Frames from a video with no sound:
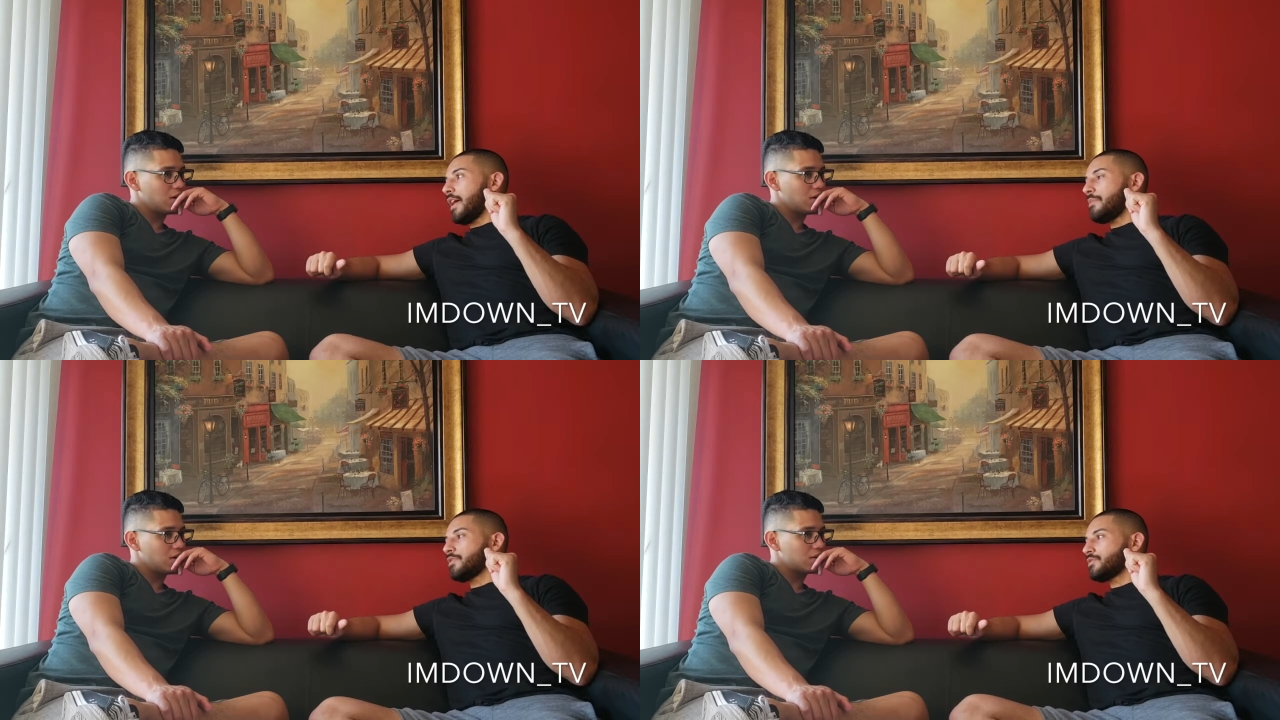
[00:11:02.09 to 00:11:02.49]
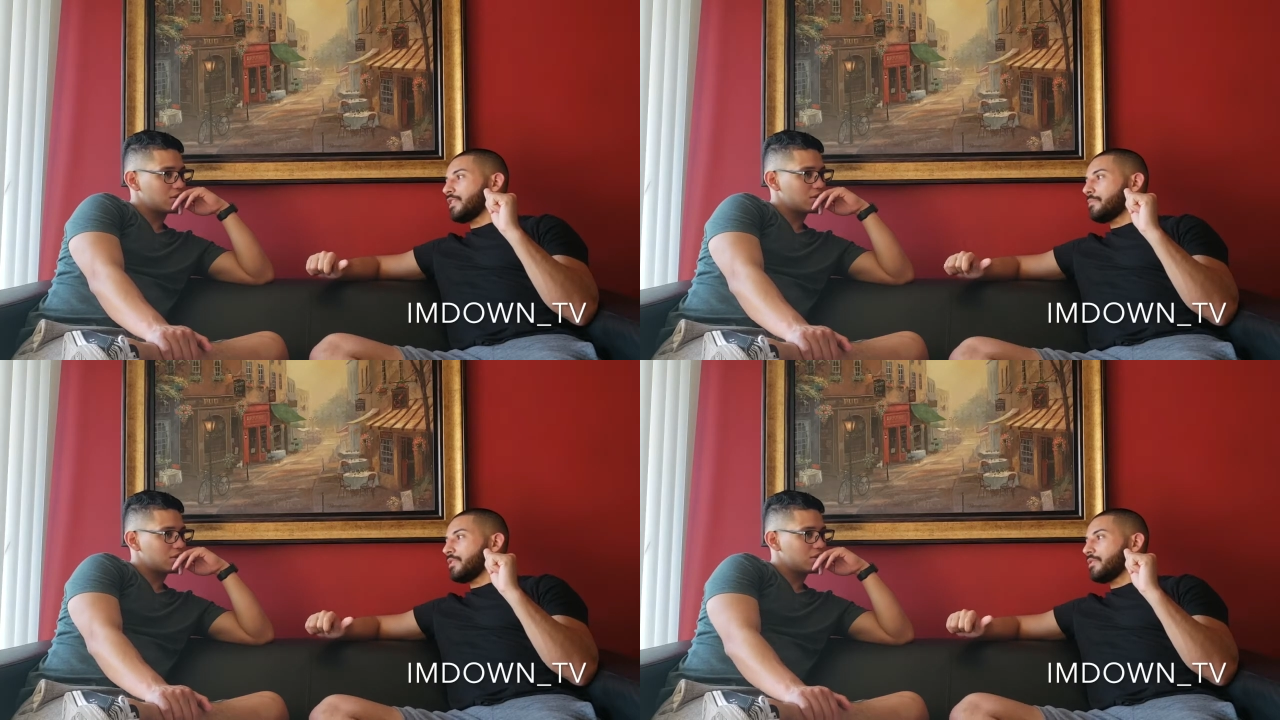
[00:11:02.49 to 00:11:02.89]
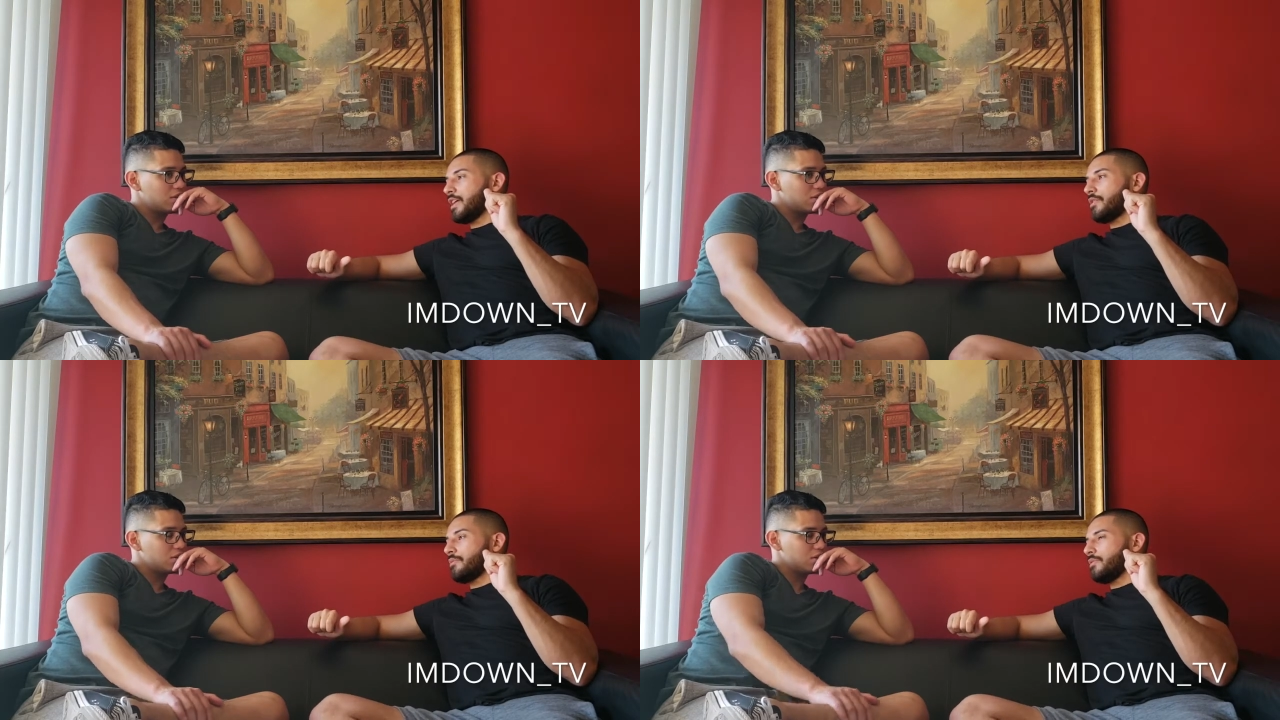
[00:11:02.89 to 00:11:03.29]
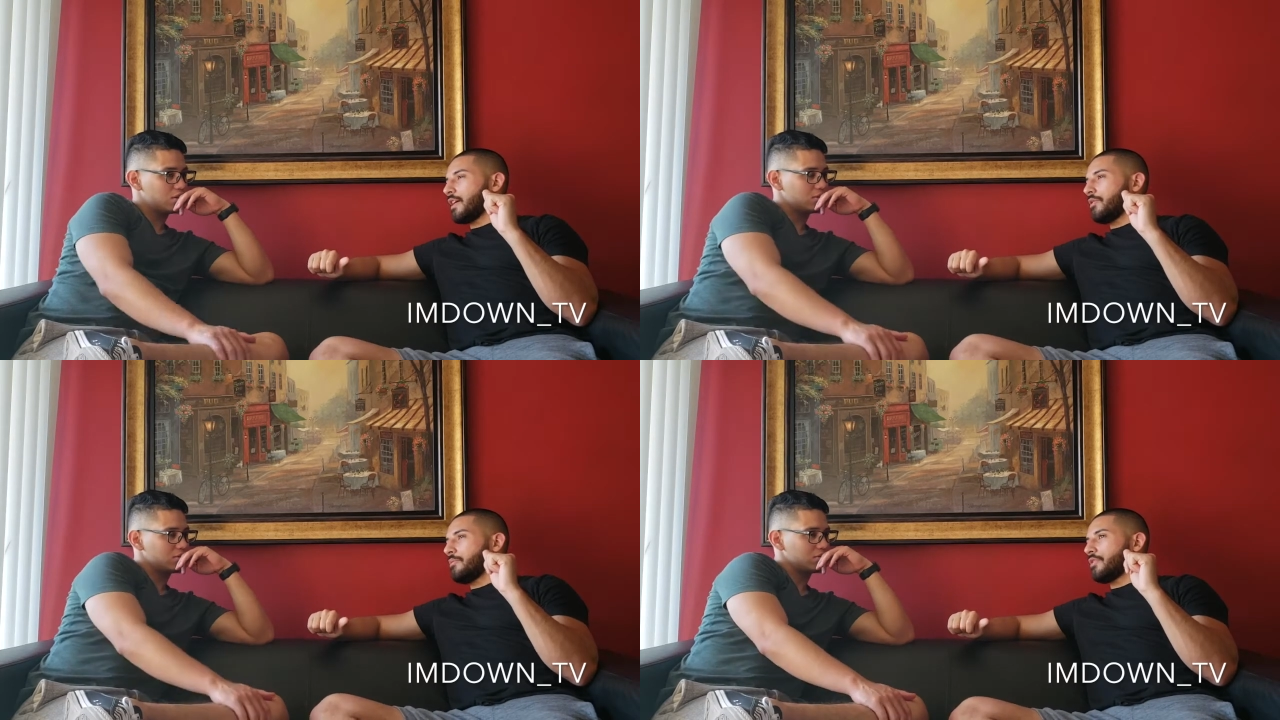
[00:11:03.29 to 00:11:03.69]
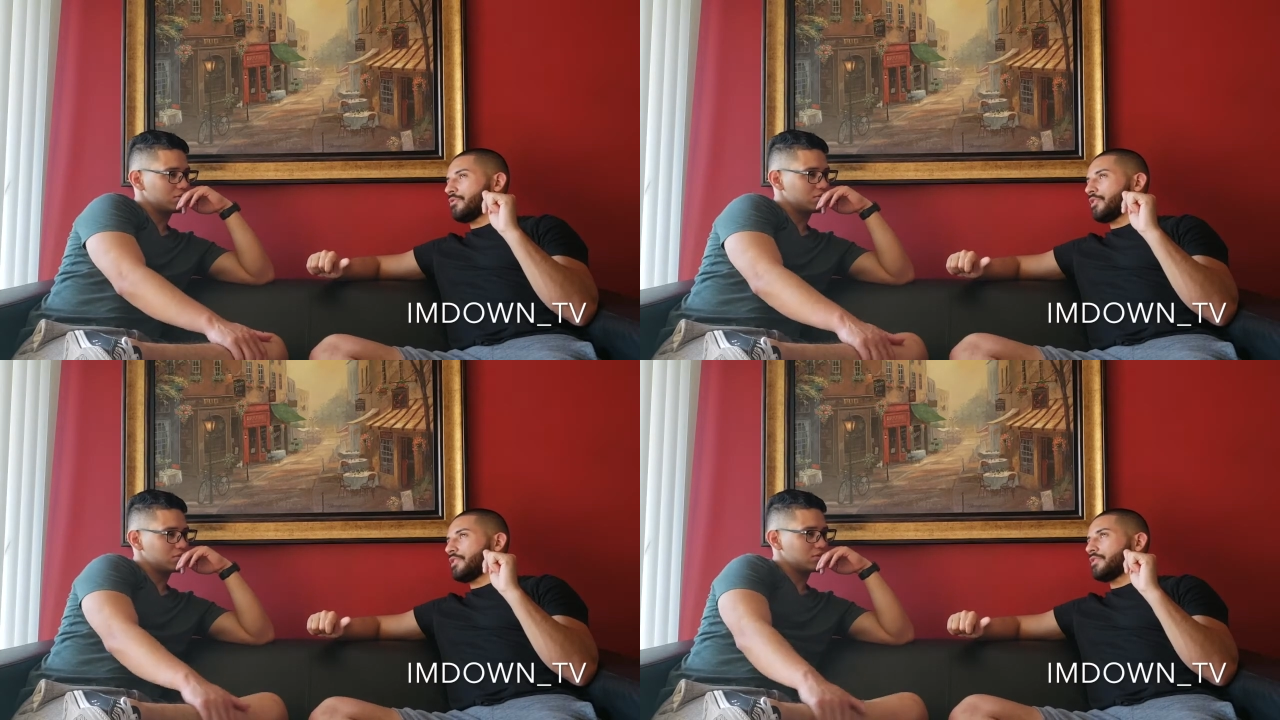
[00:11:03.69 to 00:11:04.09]
Speaker 1: how uh, much would that be? Like a like a month
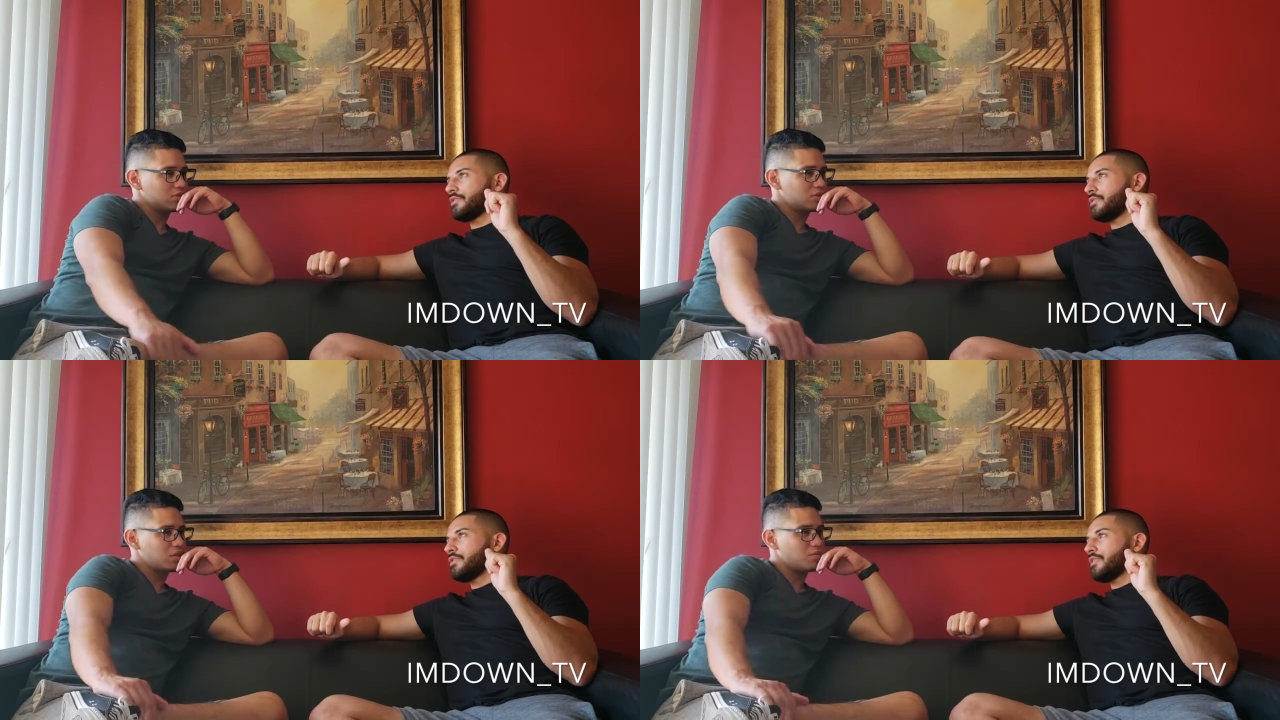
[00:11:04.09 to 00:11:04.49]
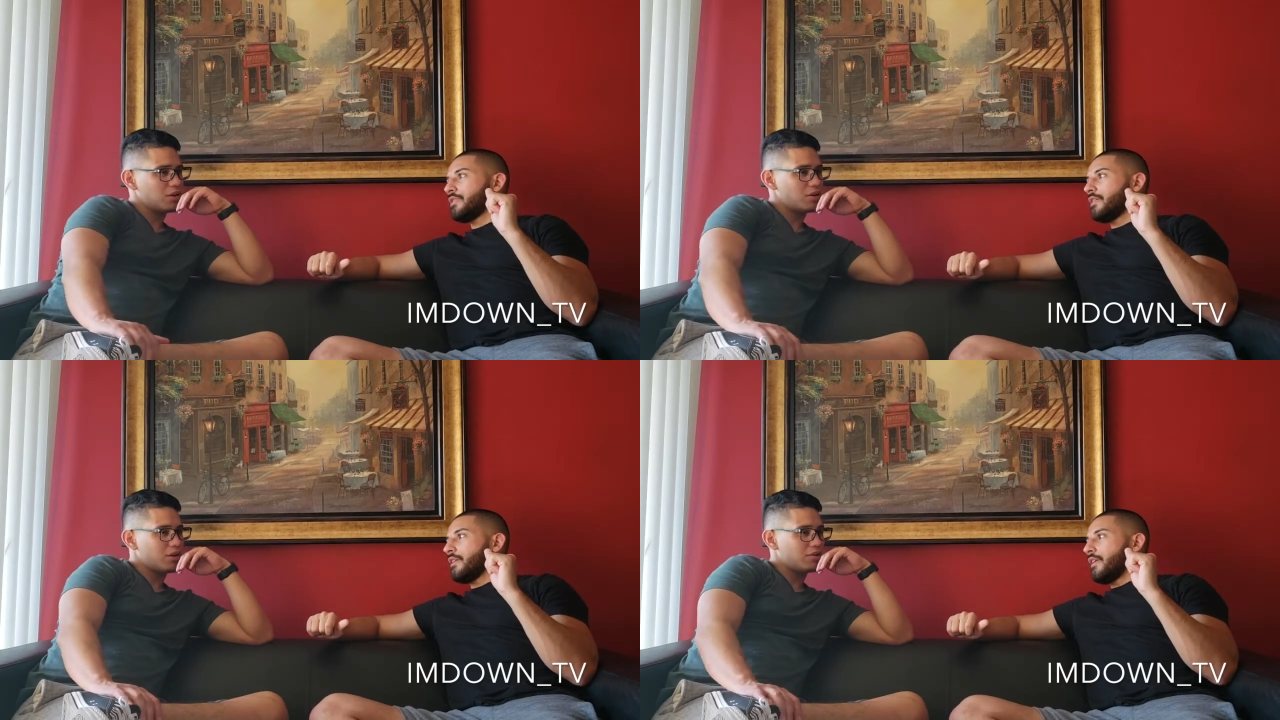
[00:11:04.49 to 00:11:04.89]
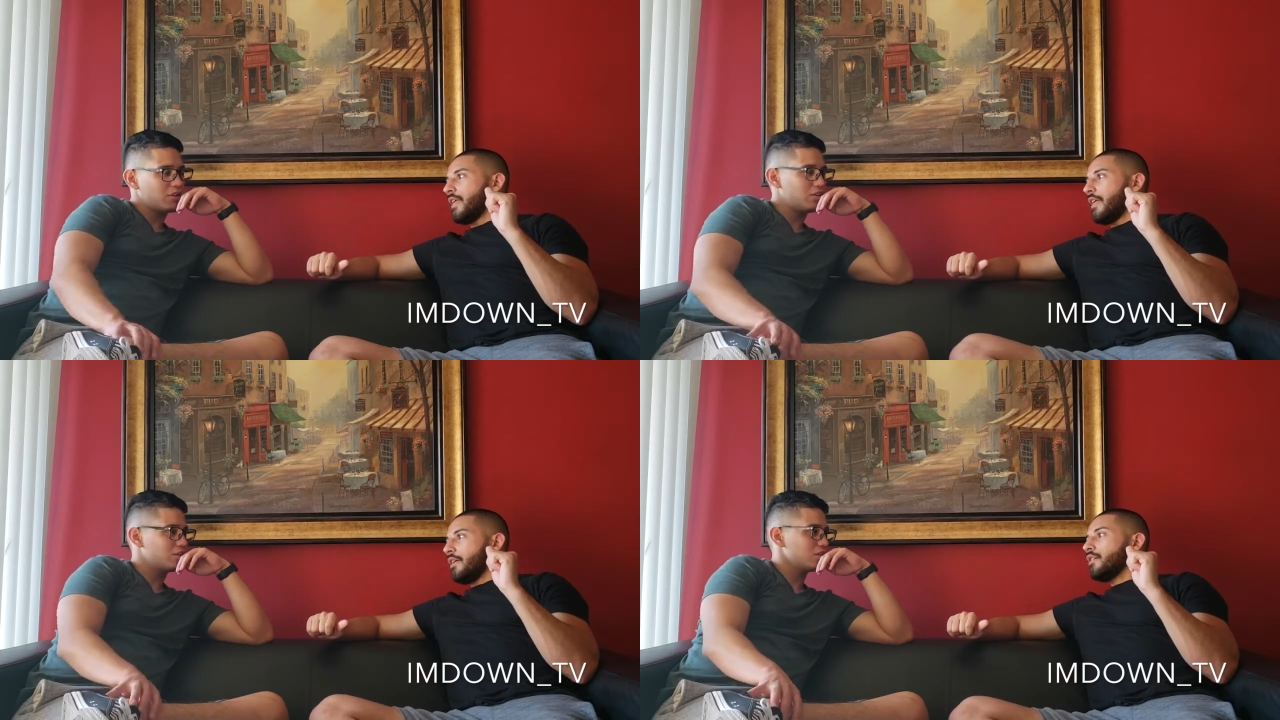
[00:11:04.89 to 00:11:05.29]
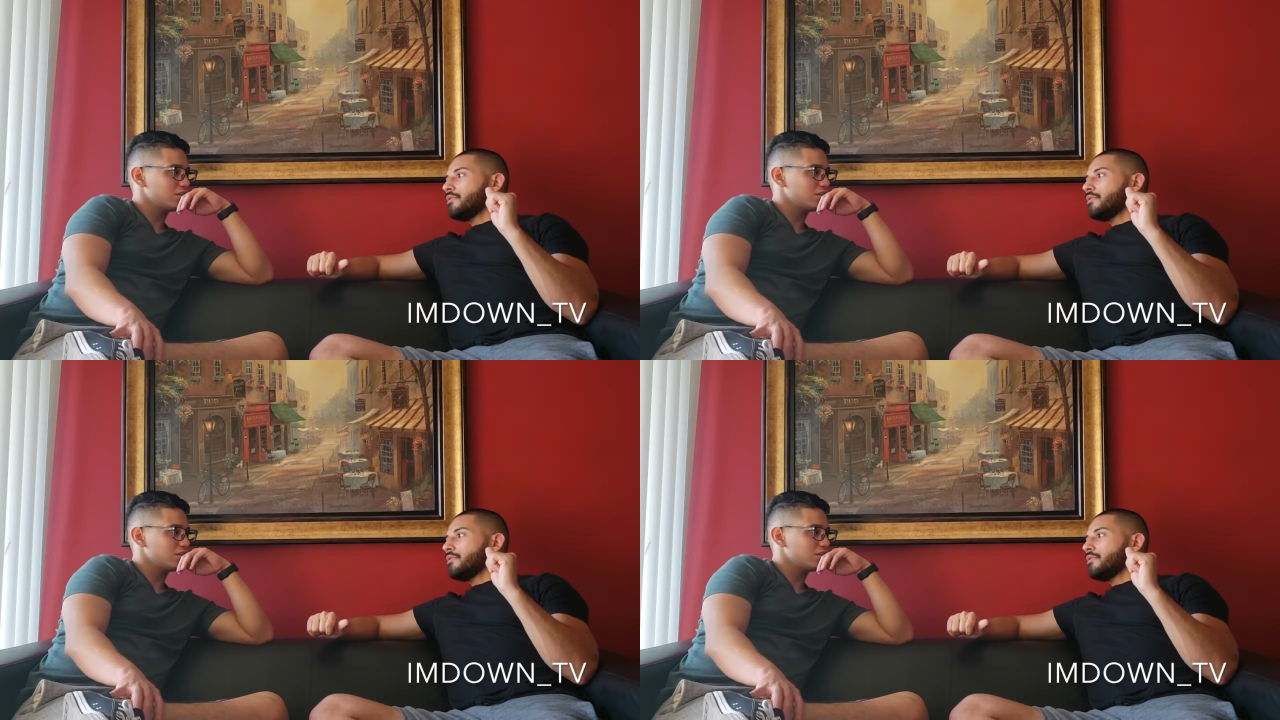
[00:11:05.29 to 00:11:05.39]
or a year?
Speaker 2: About a year,